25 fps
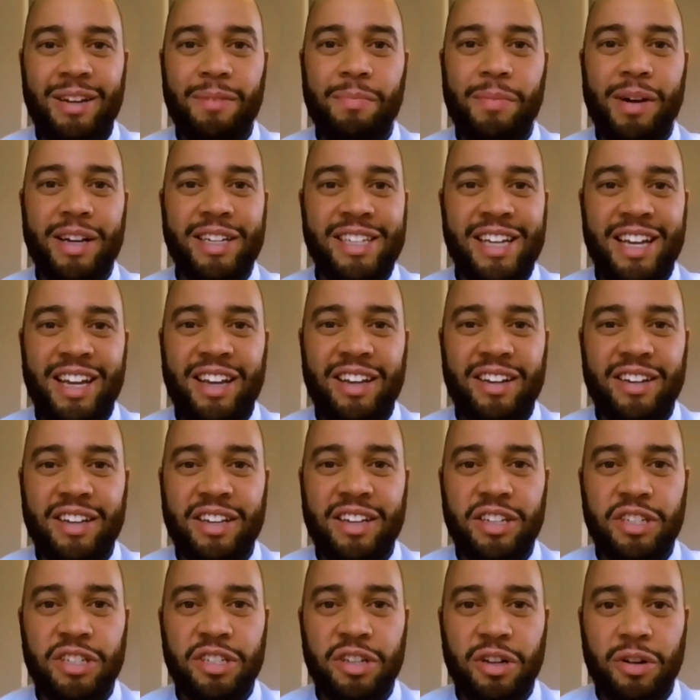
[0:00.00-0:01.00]
by taking into
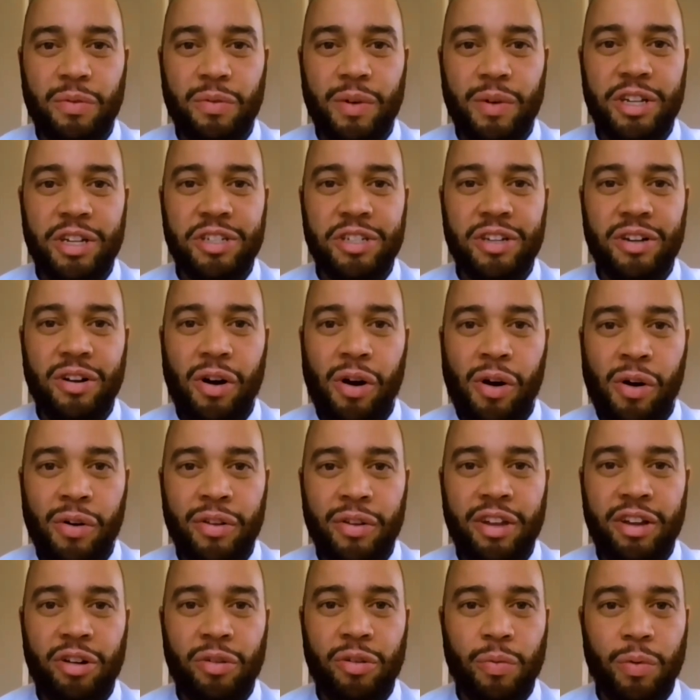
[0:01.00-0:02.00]
consideration all
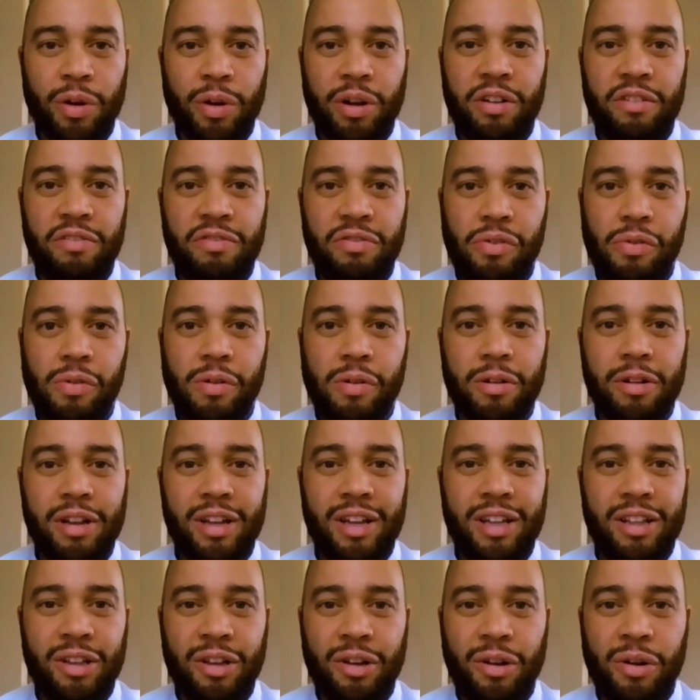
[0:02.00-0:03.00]
that you're working for
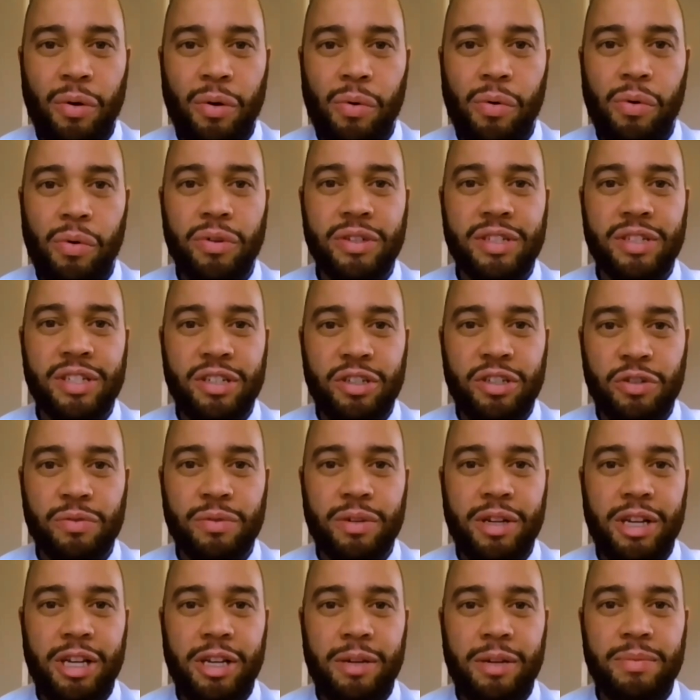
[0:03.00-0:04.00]
and the goals and
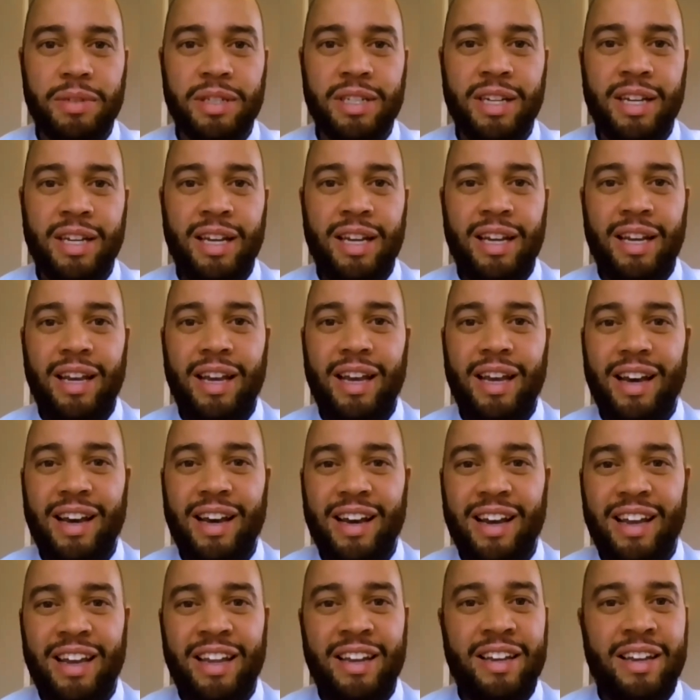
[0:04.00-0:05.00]
dreams,
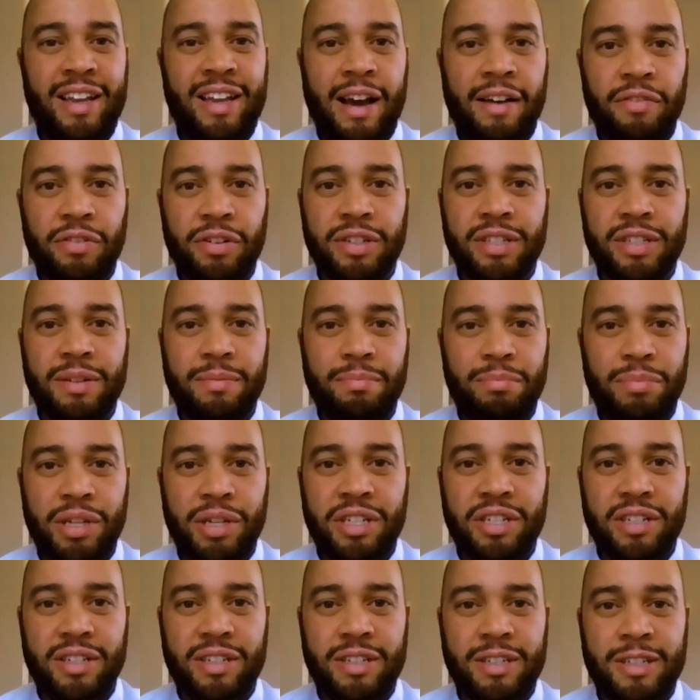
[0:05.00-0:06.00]
uh, endeavors,
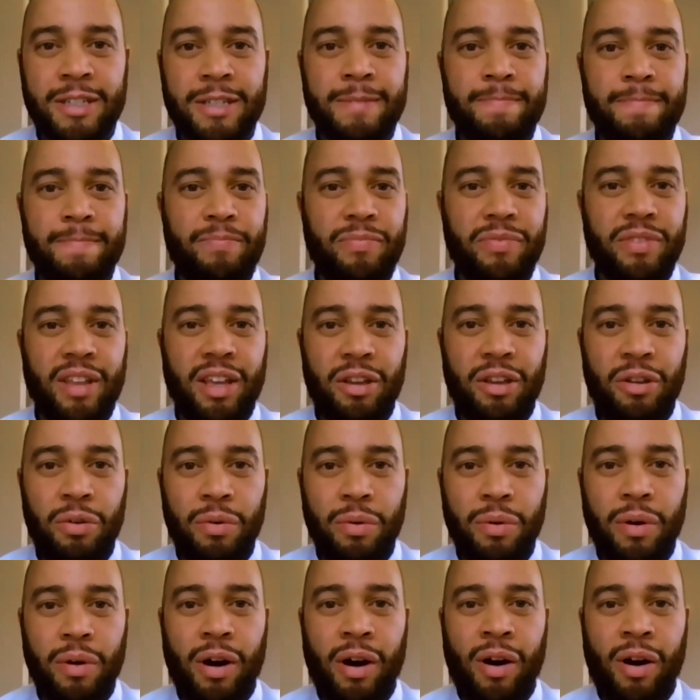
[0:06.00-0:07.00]
ambitions that
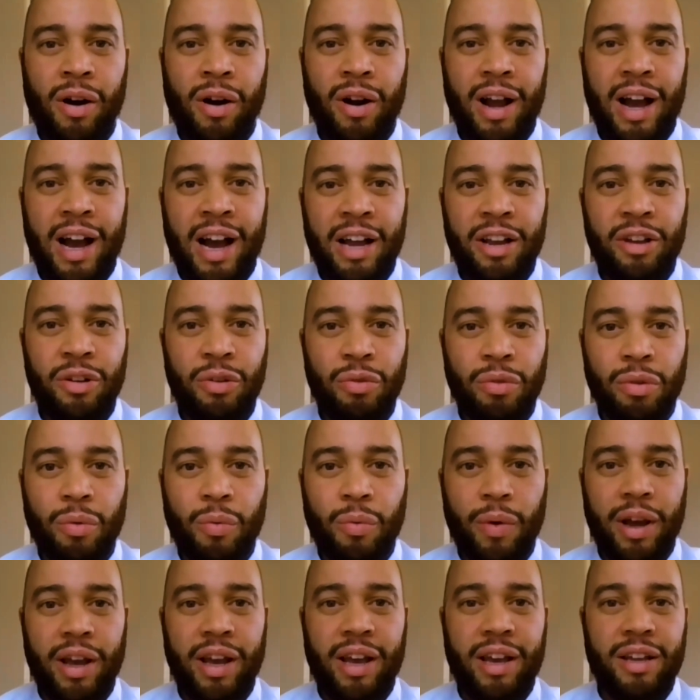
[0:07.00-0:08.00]
you are on your
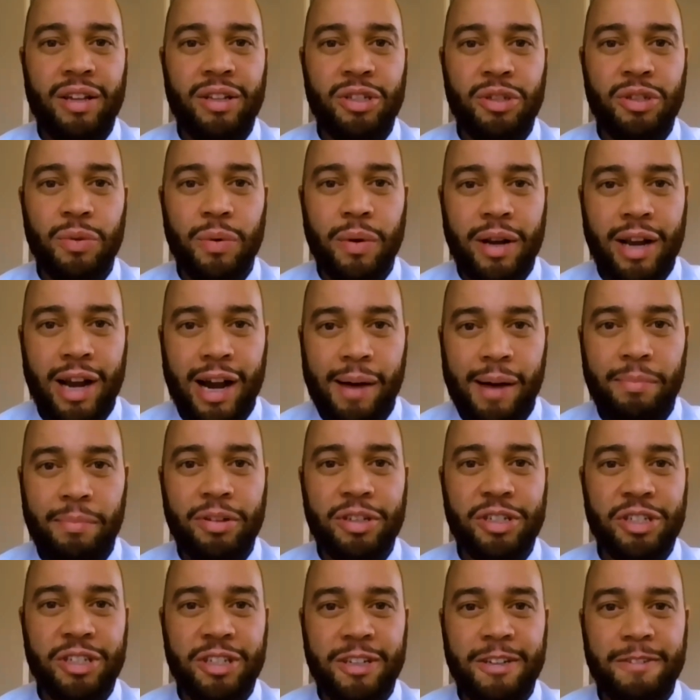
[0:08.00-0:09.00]
way to
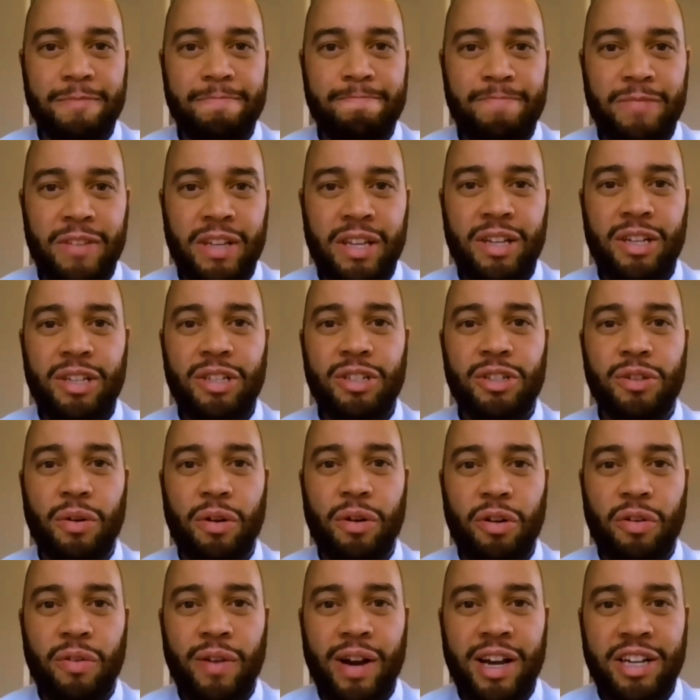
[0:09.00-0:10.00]
accomplishing. So
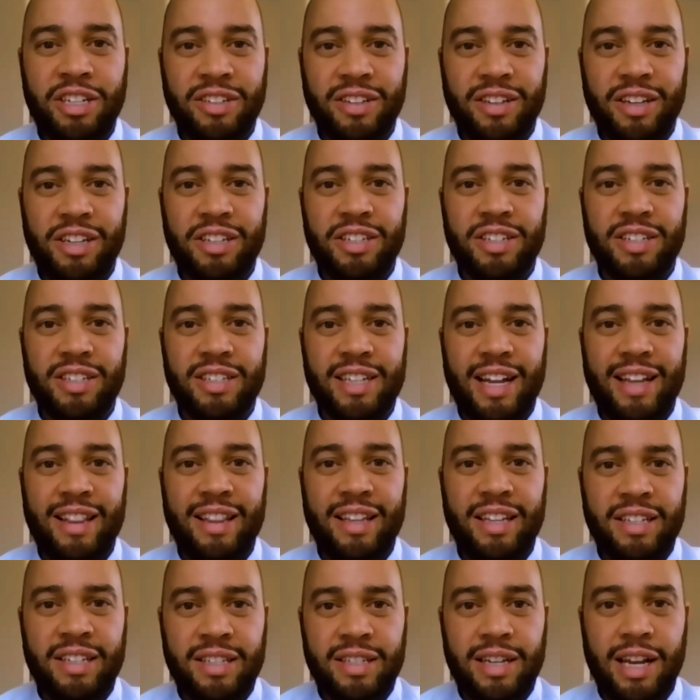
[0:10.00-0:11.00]
congratulations on
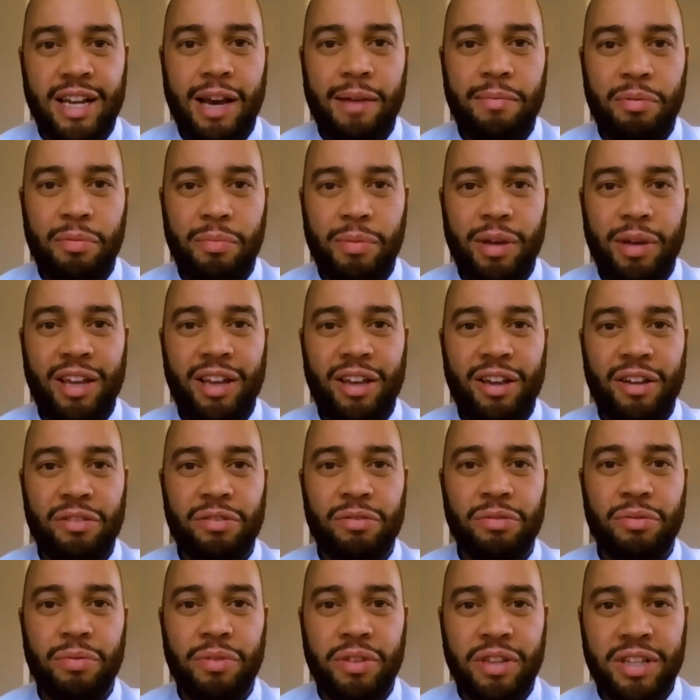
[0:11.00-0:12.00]
this step, making it
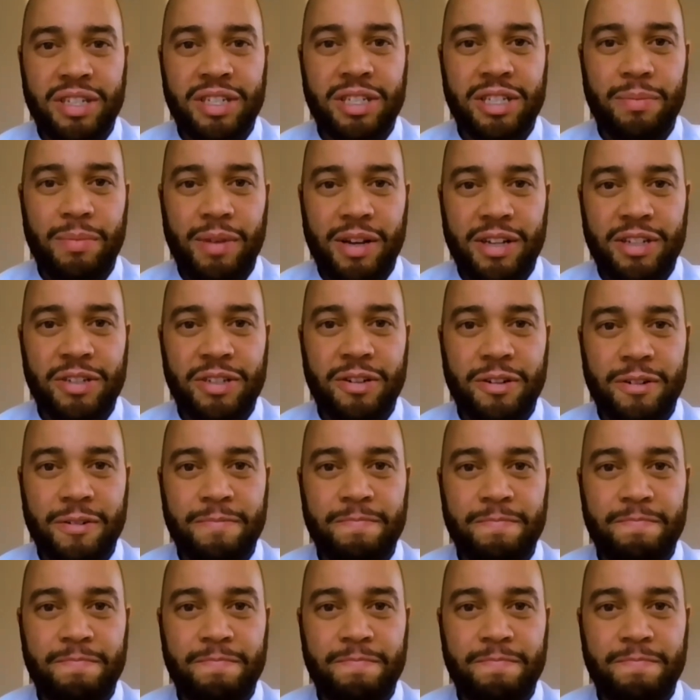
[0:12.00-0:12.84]
through this semester.